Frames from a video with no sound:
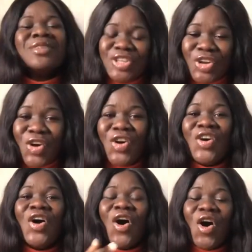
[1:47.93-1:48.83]

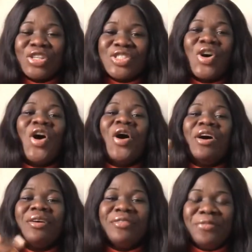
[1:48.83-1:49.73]
Neo, Ozo,
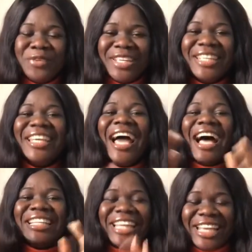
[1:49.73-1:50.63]
V,
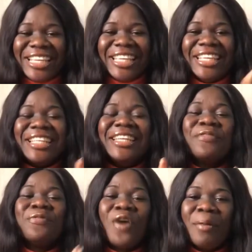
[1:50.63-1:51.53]
and Nengi, the
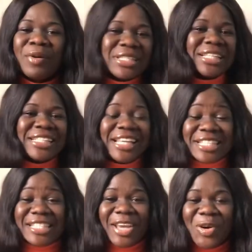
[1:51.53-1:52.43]
four musketeers
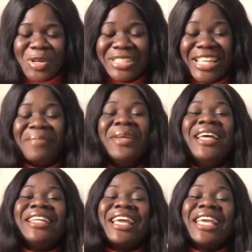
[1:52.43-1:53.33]
as I call them,
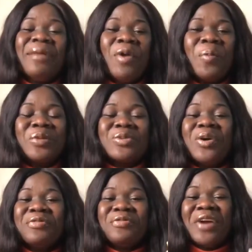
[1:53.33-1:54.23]
they came up with
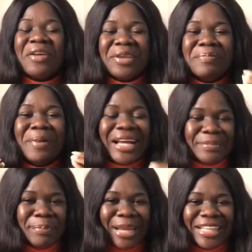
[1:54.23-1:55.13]
one very bad
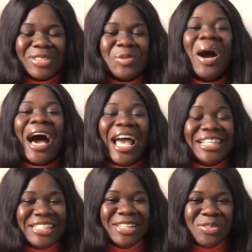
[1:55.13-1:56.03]
plan to
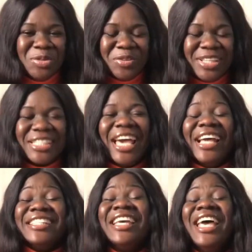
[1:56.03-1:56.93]
hide the duvets.
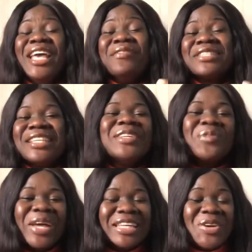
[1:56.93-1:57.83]
Guys, if you see the
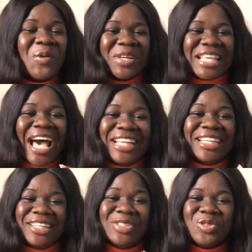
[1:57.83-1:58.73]
way Neo was
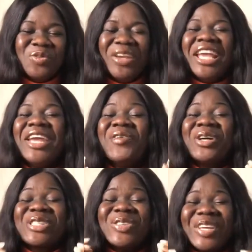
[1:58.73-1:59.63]
hiding this duvet, he
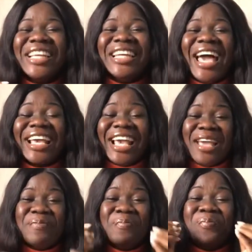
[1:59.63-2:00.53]
was looking like
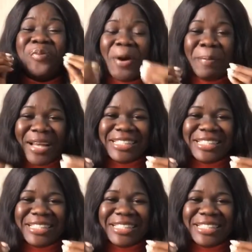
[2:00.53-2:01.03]
a proper